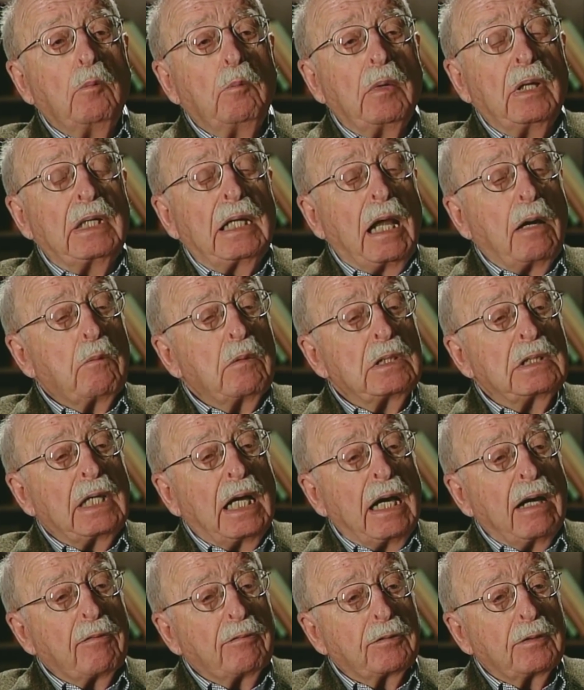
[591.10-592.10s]
But that was
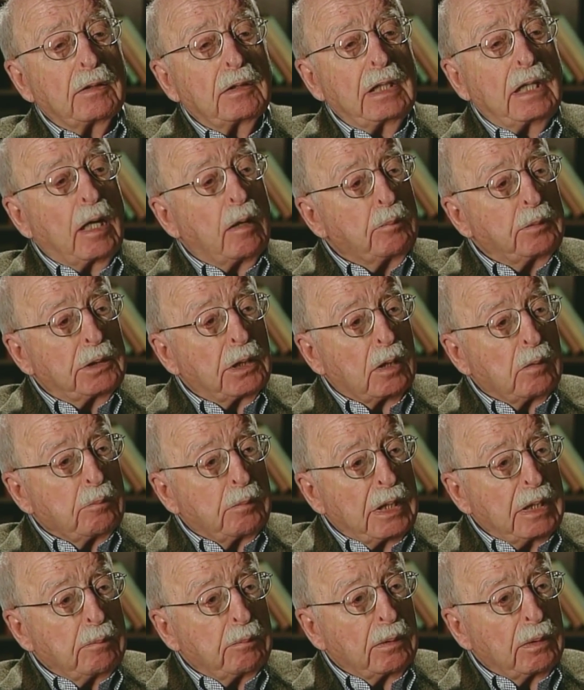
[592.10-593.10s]
after the Upjohn
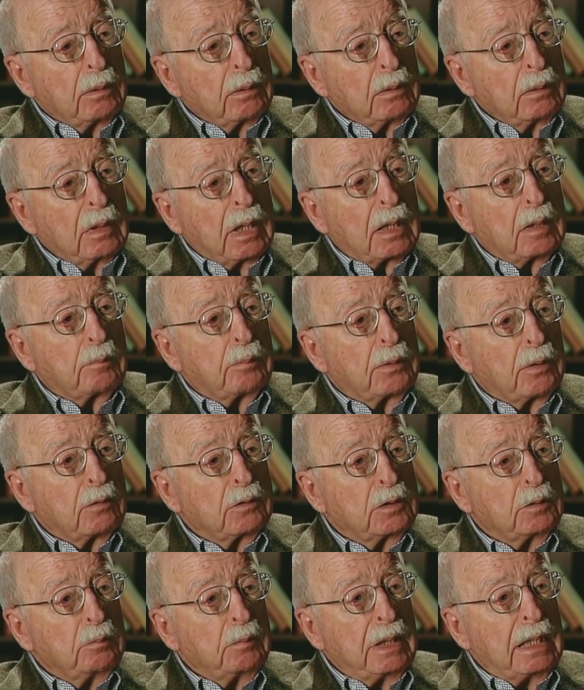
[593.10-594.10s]
people had
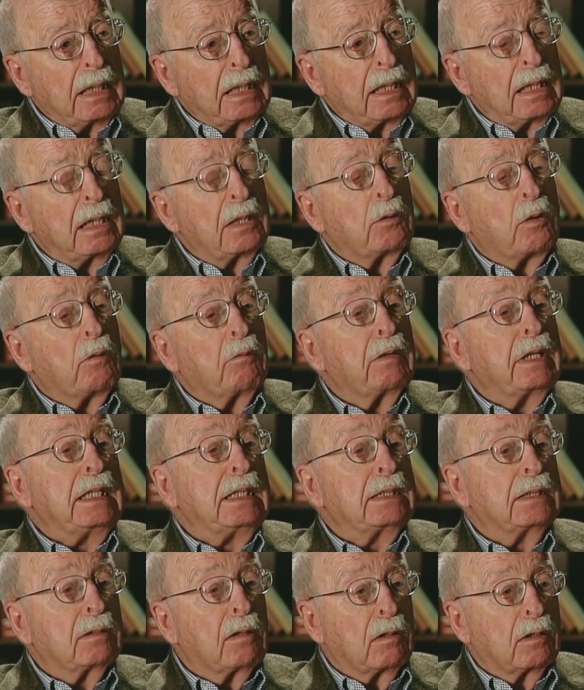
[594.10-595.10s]
approached me and had
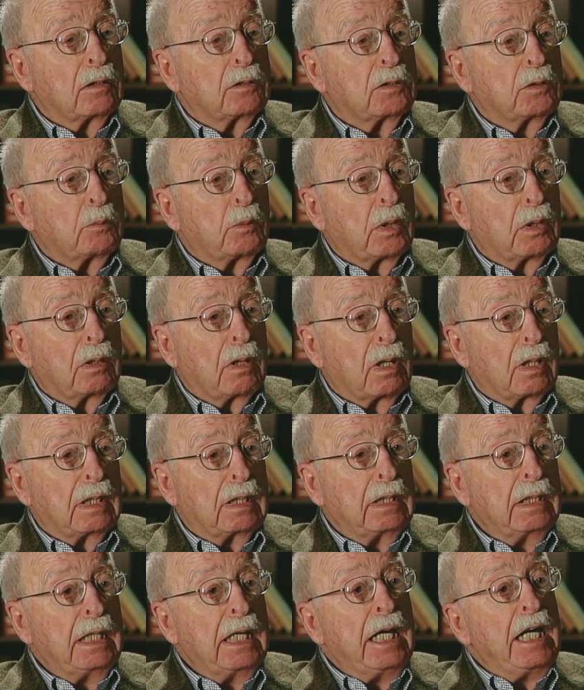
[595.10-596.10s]
already started to work on
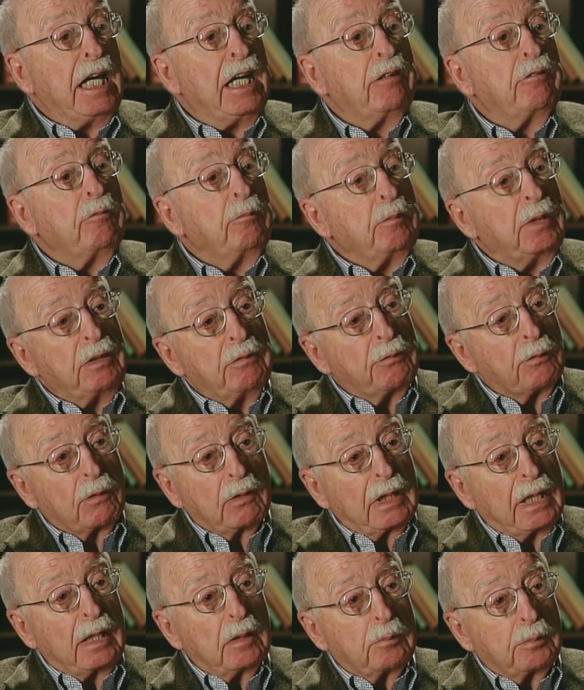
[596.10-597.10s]
it even
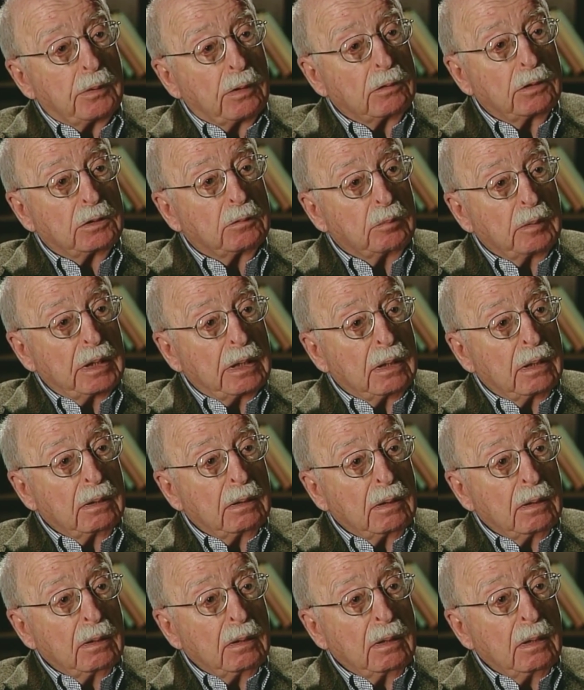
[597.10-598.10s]
before they approached me.
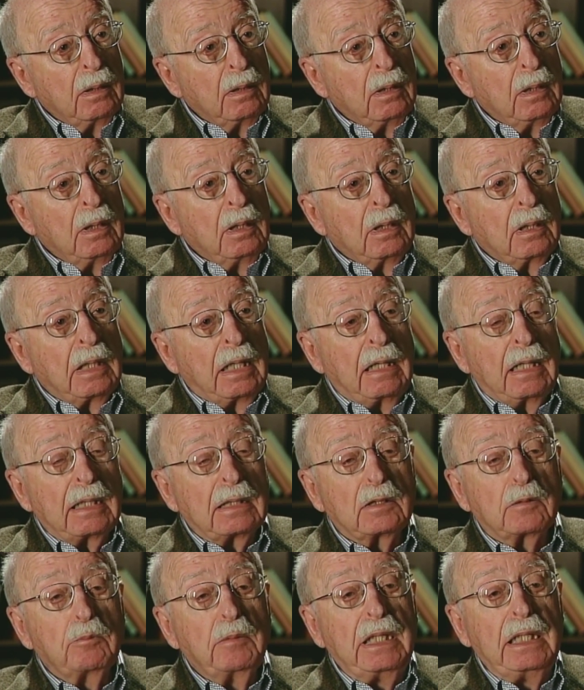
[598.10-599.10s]
They
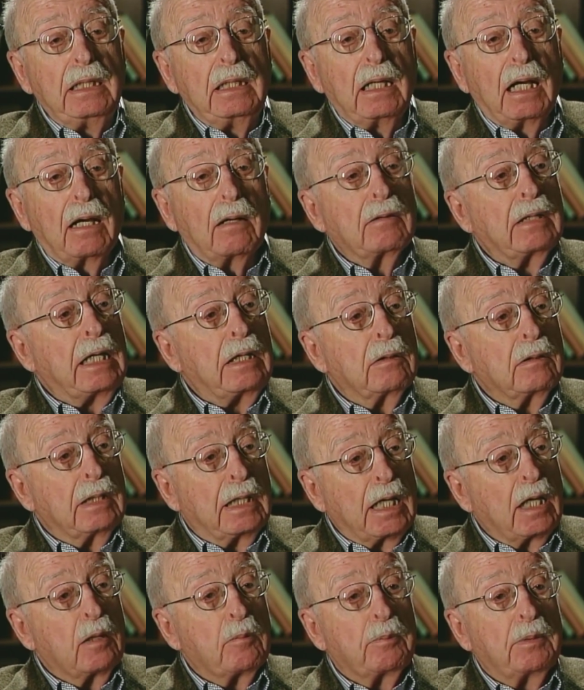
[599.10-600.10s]
asked me how they
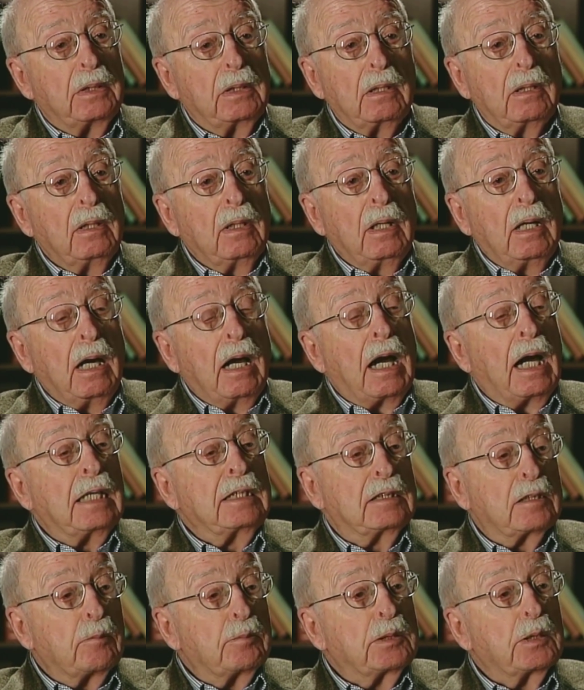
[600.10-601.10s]
could help, and
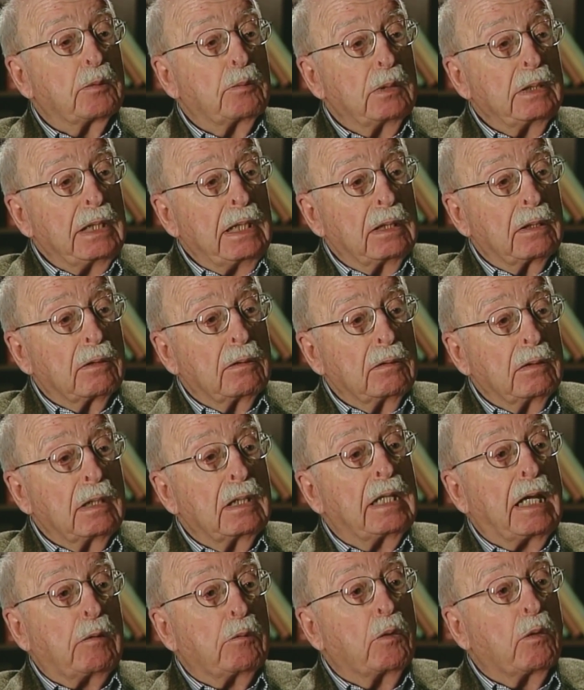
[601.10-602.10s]
I subsequently
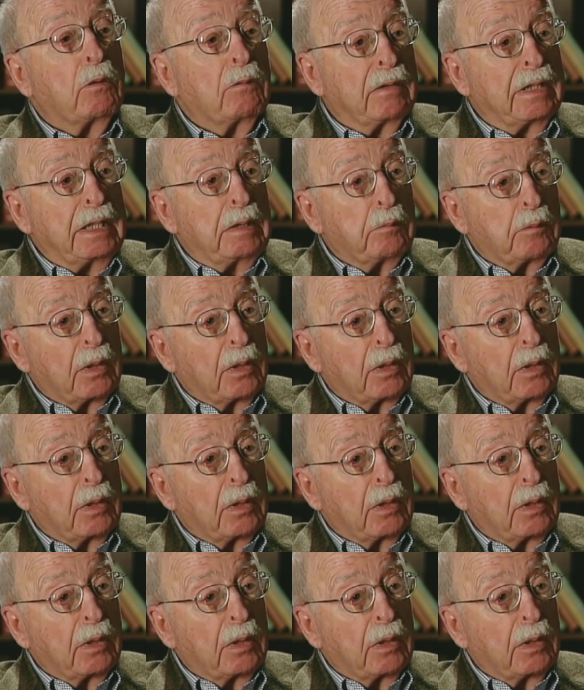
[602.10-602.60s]
learned that they were already